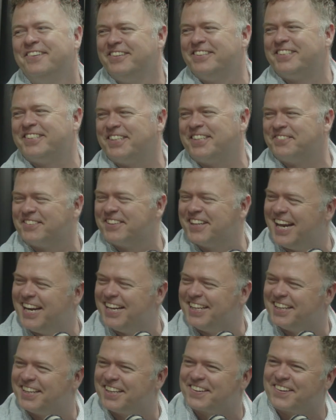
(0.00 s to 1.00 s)
Was she
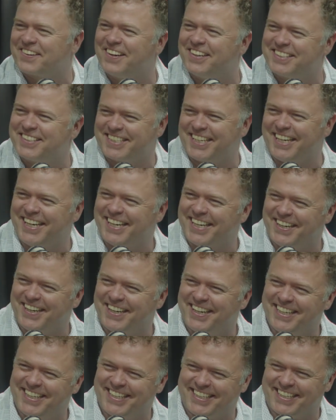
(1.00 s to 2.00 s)
related to the crossing
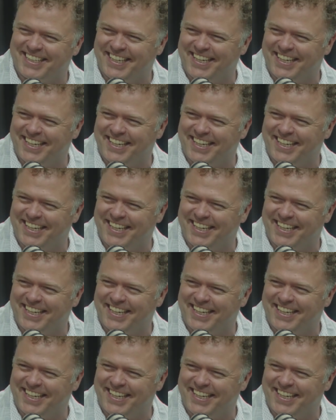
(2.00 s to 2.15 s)
guard?